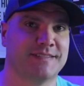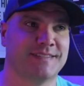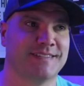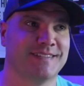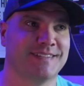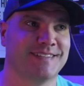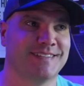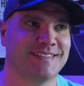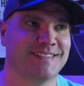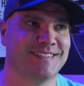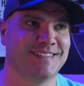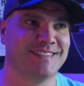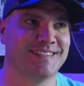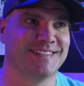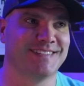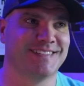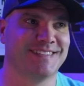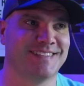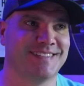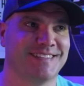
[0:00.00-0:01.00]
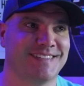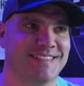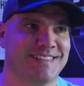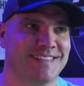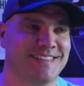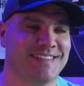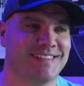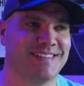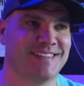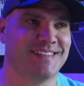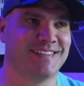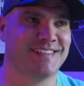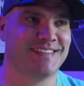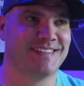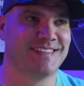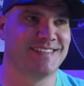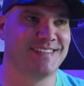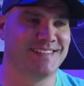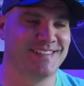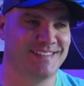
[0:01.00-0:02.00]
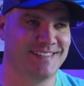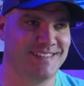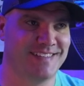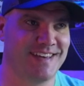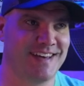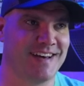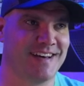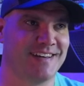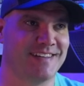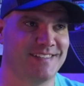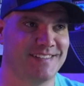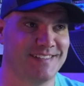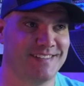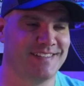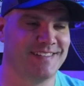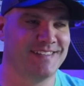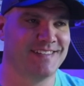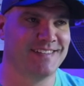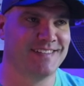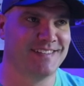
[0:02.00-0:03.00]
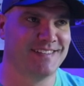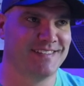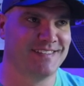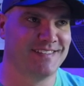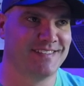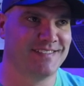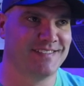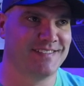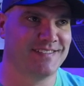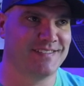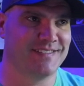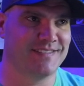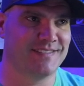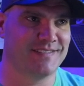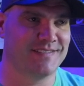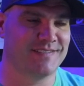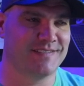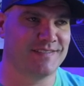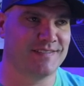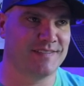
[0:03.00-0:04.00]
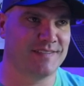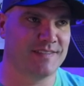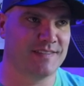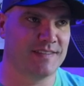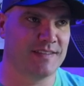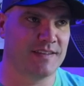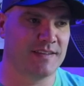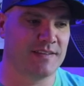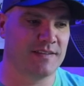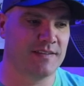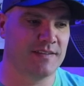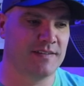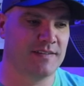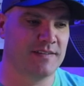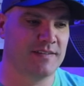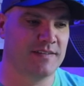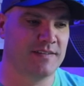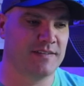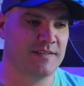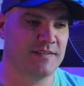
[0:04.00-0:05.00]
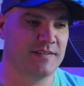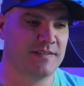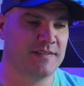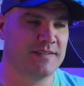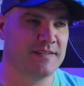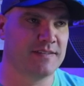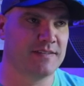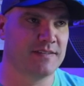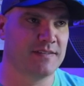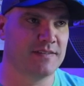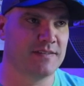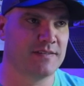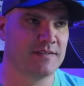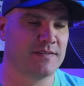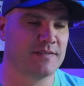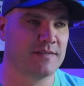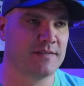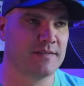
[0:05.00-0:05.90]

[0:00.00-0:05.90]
No words are spoken by the person on screen.